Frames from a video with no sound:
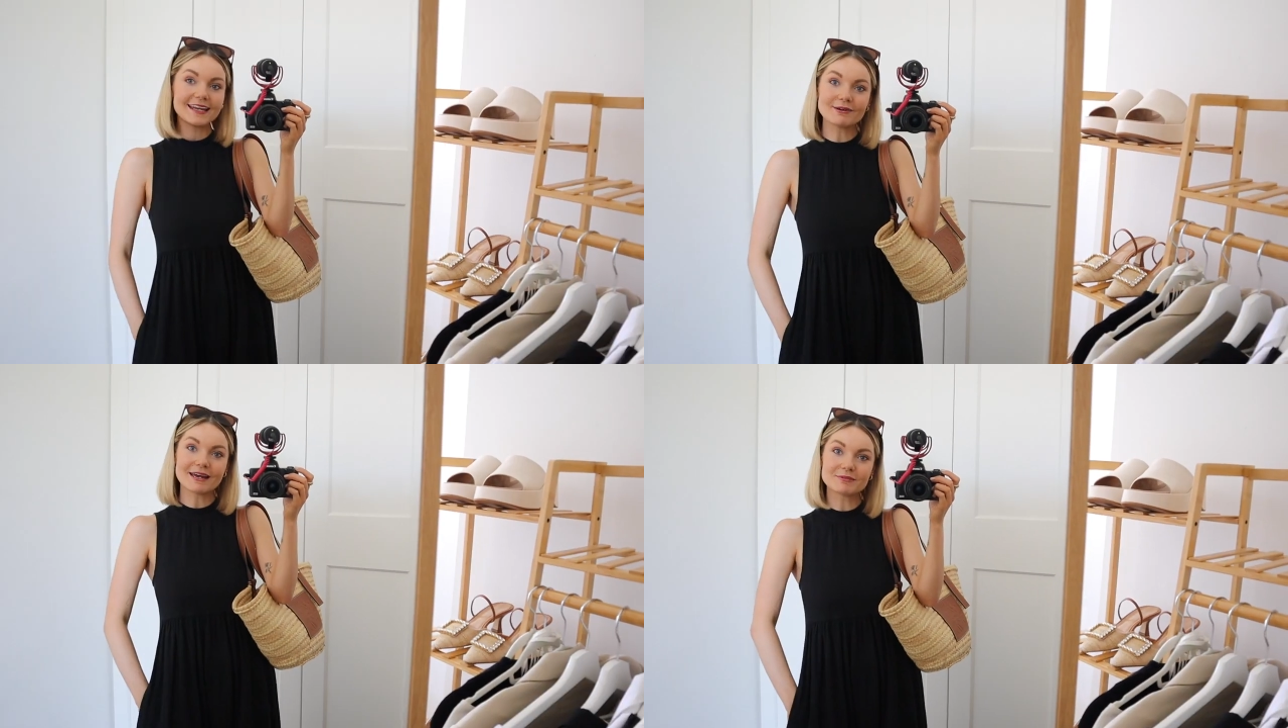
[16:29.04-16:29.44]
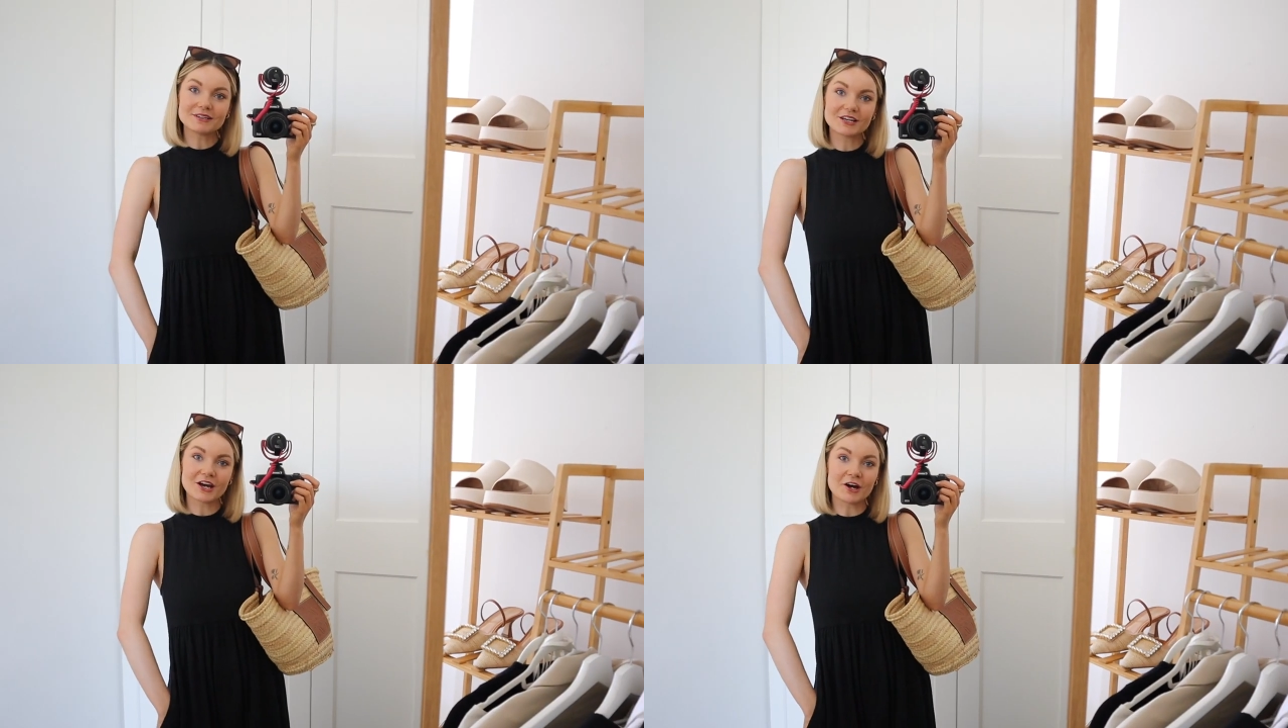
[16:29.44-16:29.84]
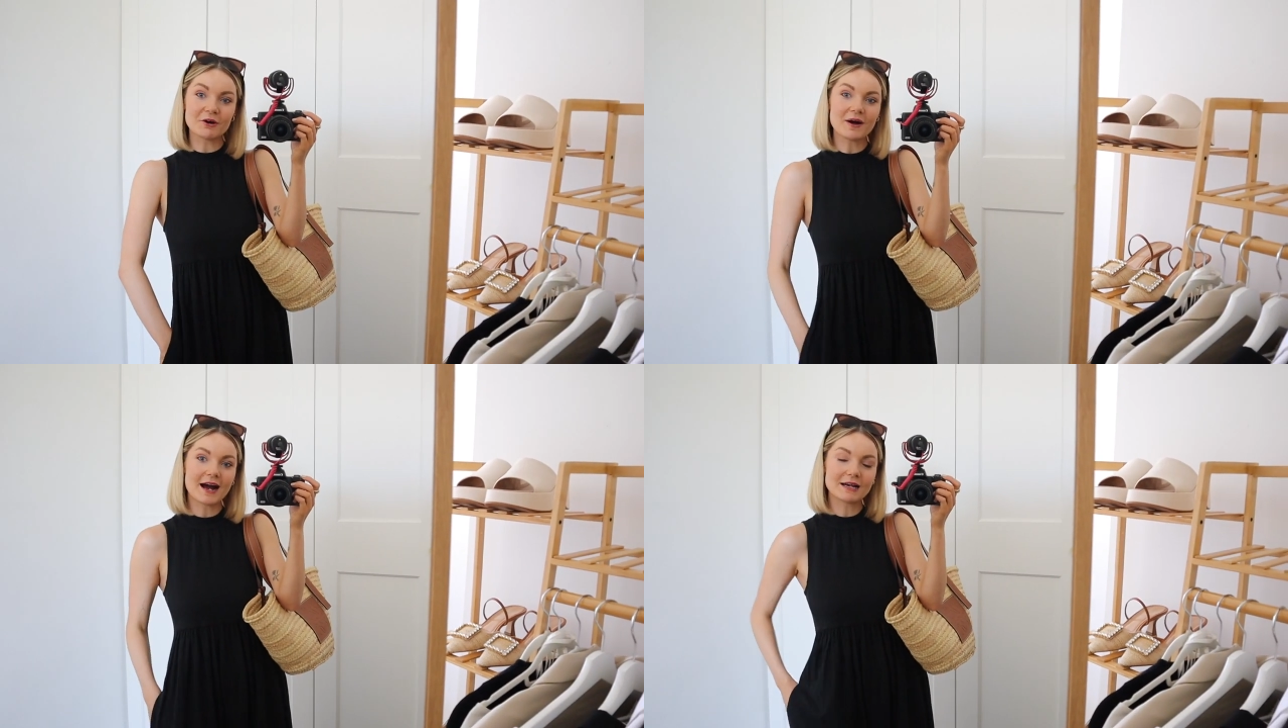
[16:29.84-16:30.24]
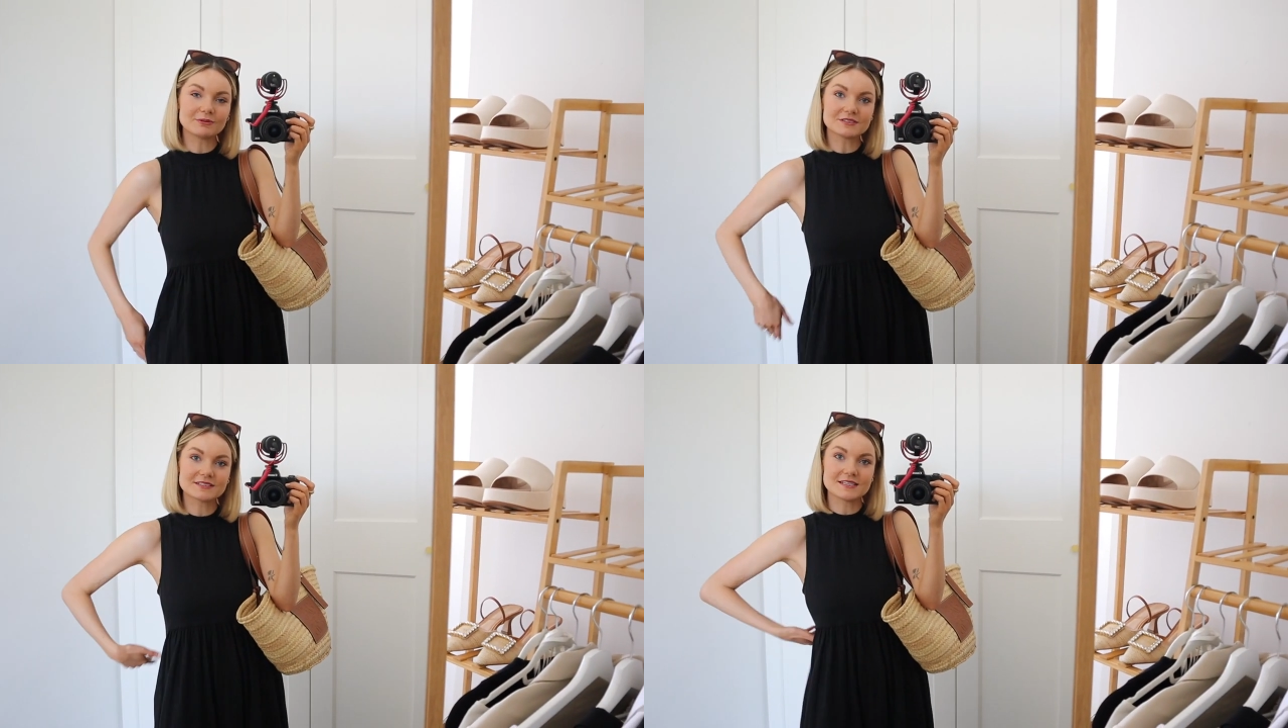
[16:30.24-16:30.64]
Anyway, I'm going to go. I
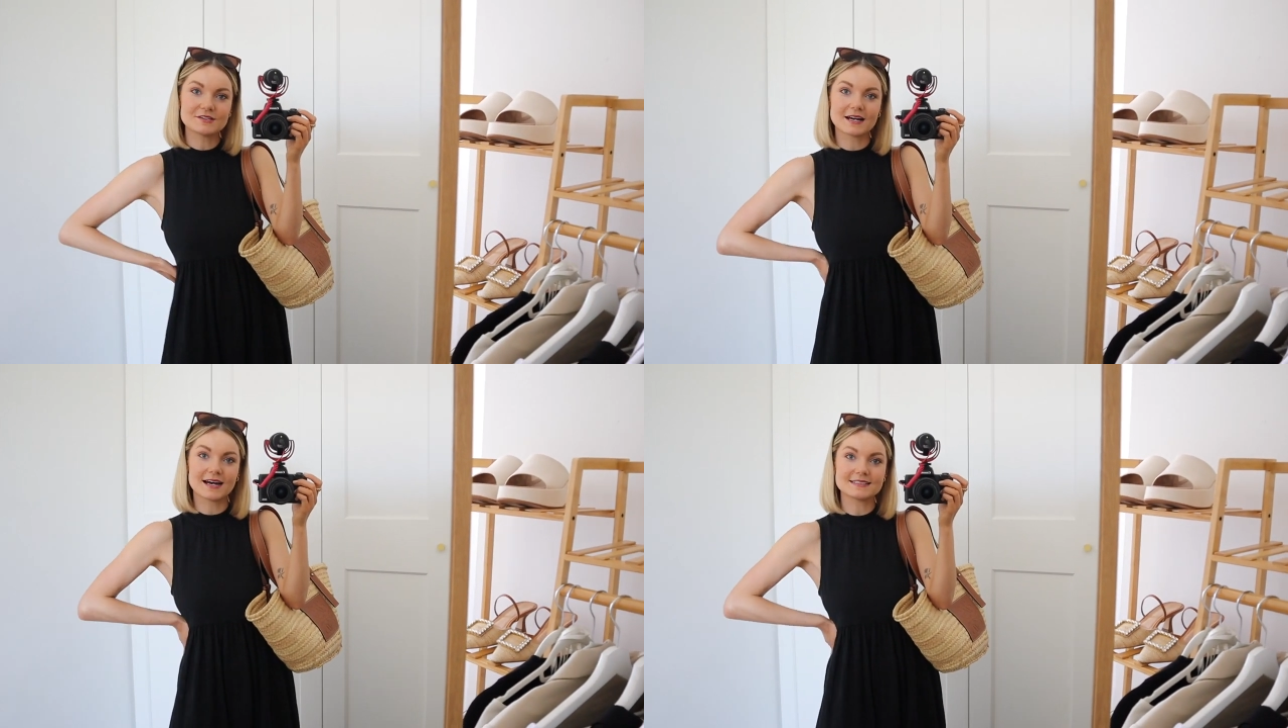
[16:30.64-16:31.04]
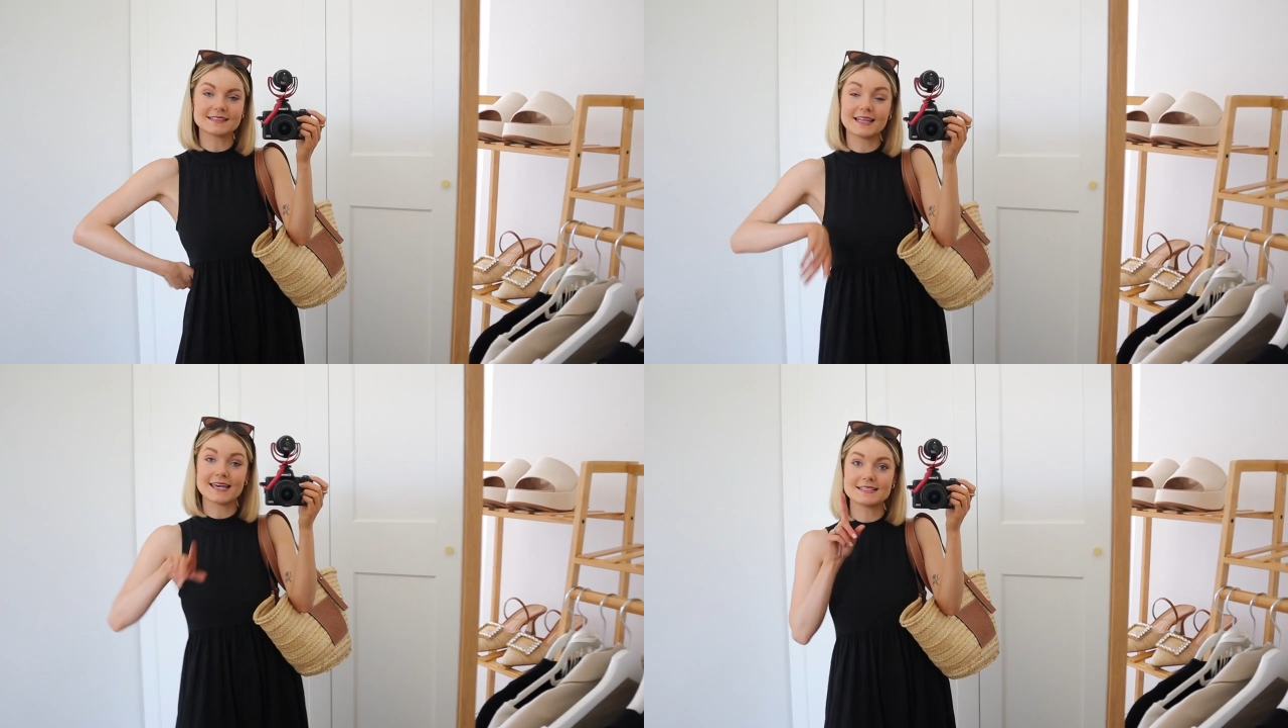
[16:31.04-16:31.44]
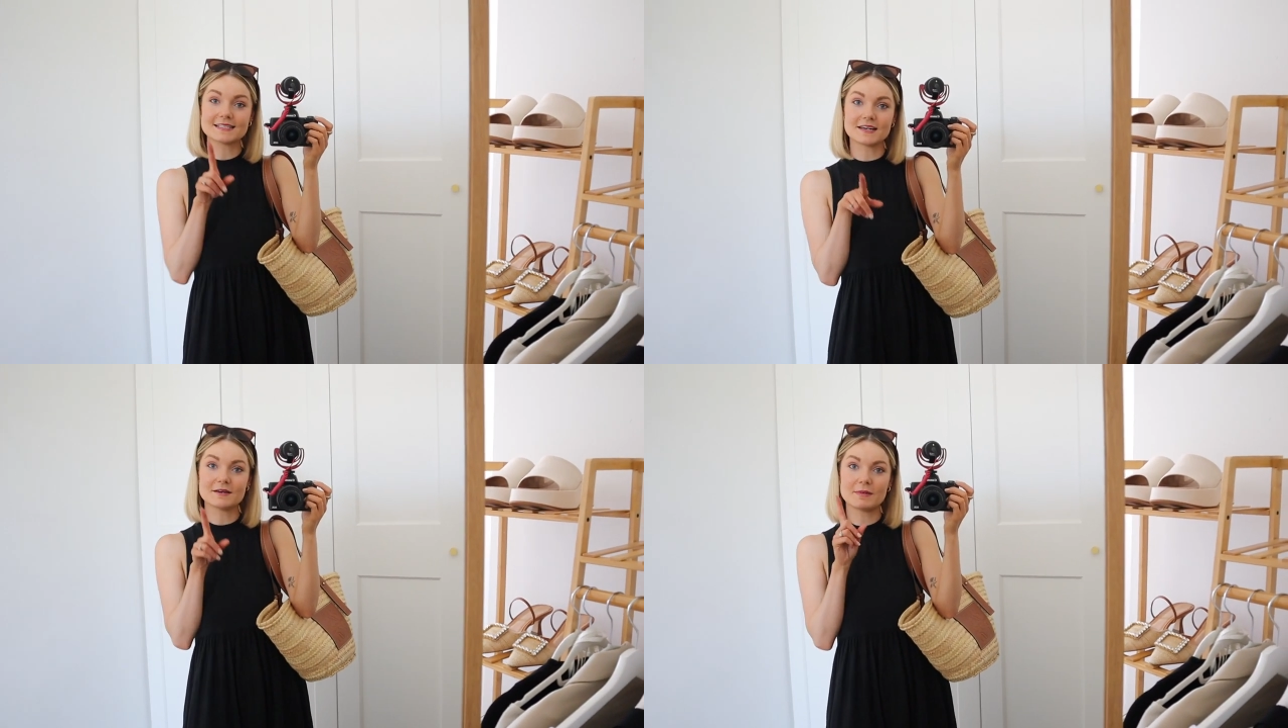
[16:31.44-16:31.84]
will see you guys later,